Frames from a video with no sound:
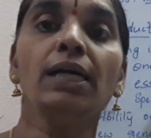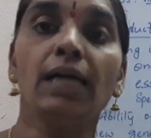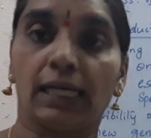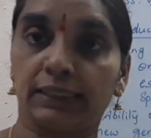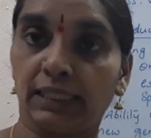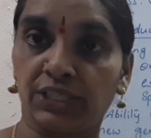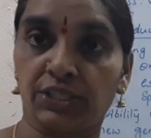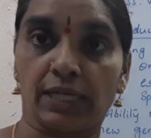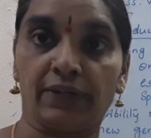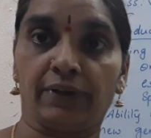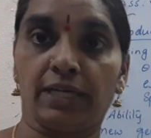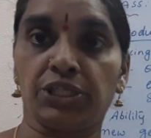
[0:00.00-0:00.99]
other
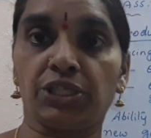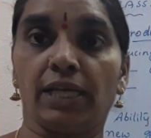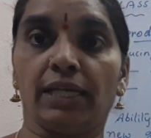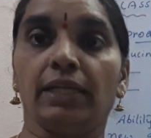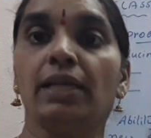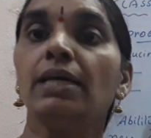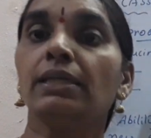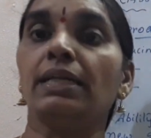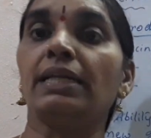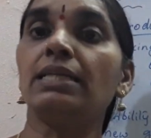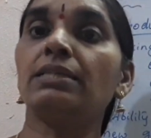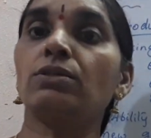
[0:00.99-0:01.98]
generation.
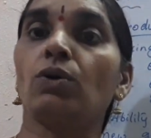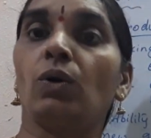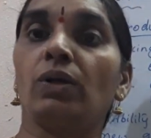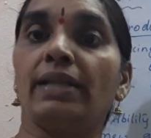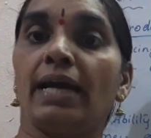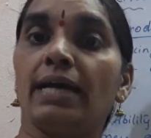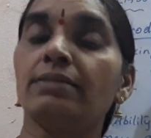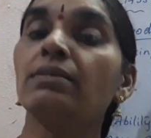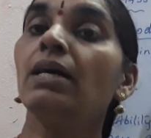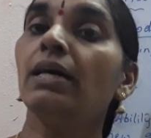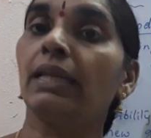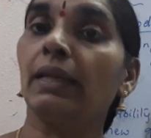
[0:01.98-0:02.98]
That is called as
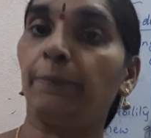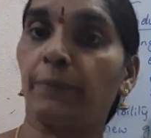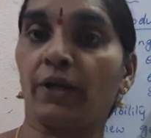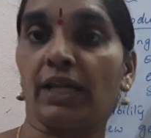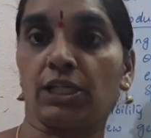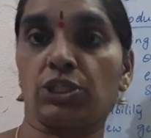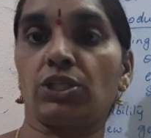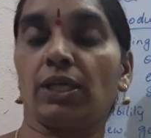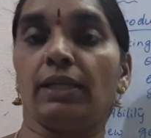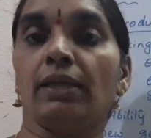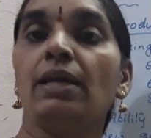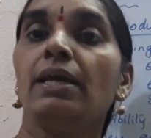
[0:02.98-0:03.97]

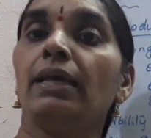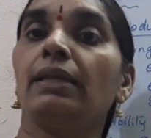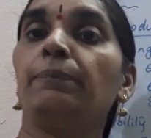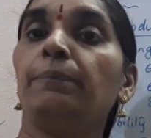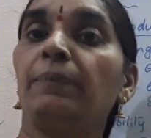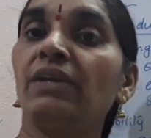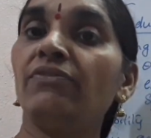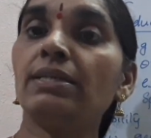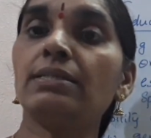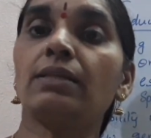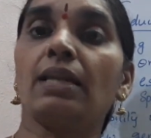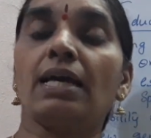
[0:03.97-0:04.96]
reproduction. In
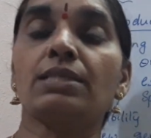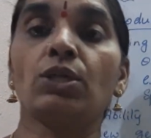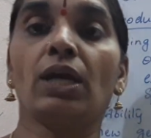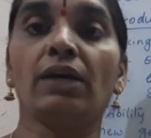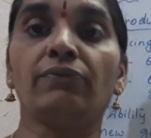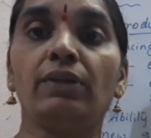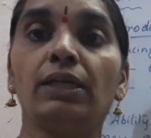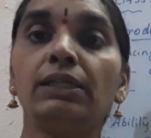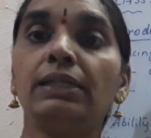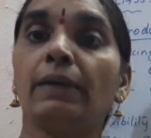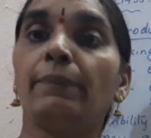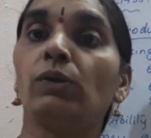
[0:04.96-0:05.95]
previous class, you have
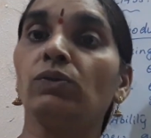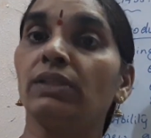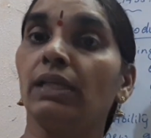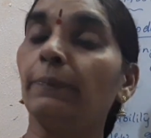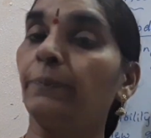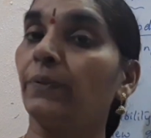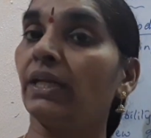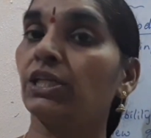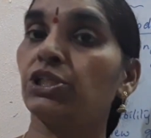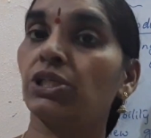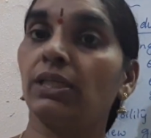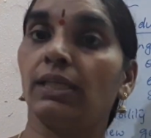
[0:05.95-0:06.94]
learnt about the
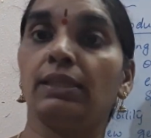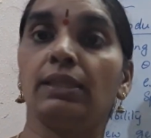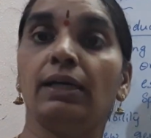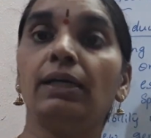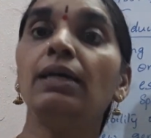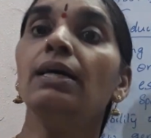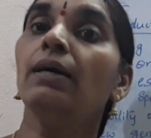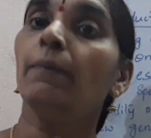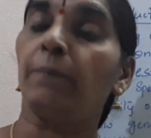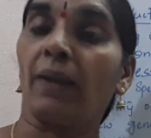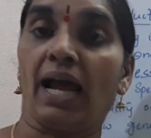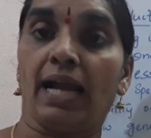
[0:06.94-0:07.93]
reproduction in the
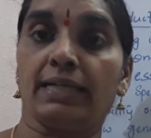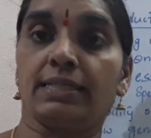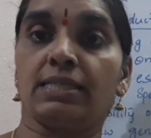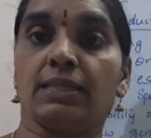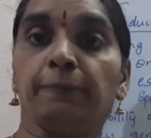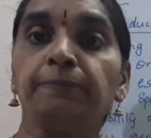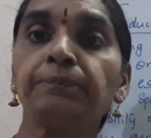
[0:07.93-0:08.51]
plants,